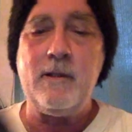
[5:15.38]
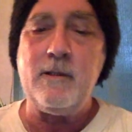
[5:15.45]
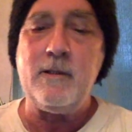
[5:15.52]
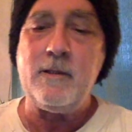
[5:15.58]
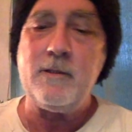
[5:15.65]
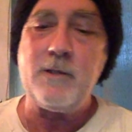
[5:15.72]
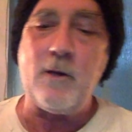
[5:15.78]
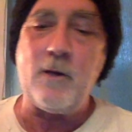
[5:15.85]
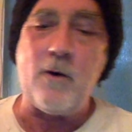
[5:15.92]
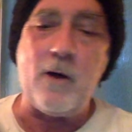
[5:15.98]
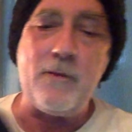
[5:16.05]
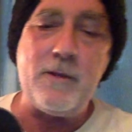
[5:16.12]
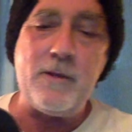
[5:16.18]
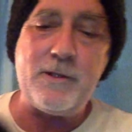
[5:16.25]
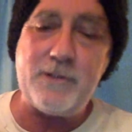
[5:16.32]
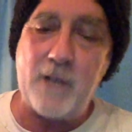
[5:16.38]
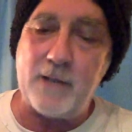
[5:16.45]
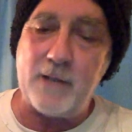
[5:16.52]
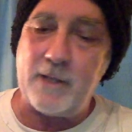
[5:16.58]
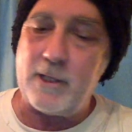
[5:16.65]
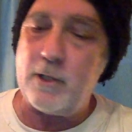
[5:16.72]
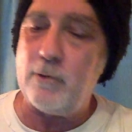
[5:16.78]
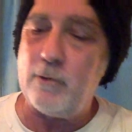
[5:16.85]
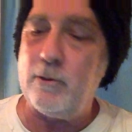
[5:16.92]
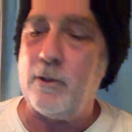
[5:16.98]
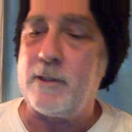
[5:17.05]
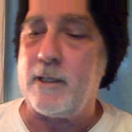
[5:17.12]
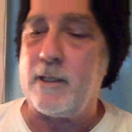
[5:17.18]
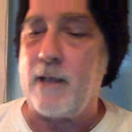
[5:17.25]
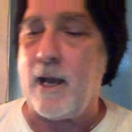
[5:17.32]
So on this side that you're
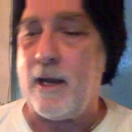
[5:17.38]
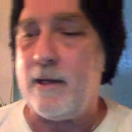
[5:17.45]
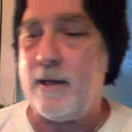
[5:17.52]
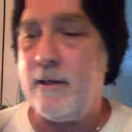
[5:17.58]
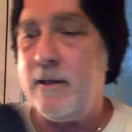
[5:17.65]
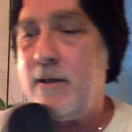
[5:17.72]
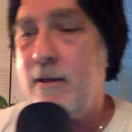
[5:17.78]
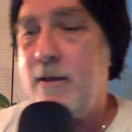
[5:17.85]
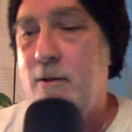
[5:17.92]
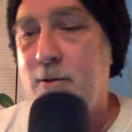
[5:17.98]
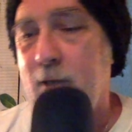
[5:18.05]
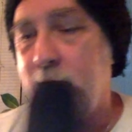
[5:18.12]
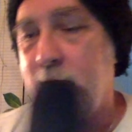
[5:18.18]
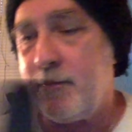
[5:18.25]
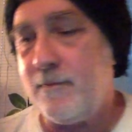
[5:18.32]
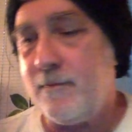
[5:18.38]
looking at, hold on.